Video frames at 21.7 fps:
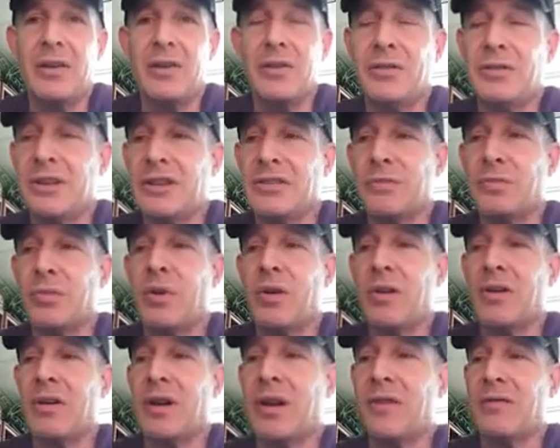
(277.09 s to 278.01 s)
who does
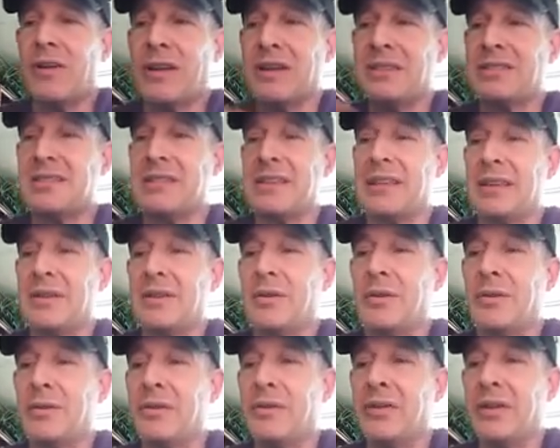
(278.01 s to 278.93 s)
more of a
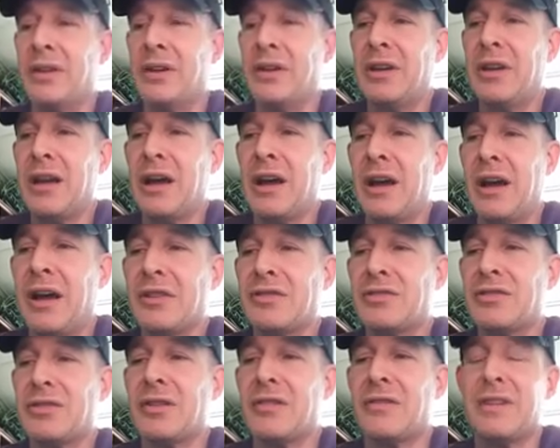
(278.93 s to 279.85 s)
skilled
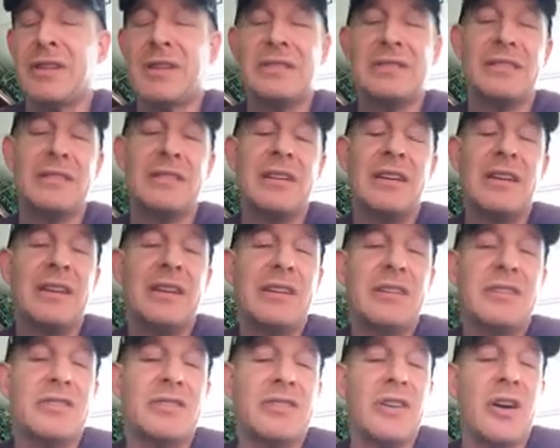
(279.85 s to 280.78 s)
service.
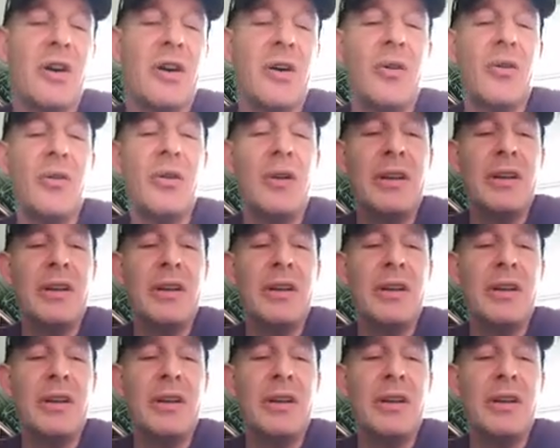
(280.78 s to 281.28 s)
So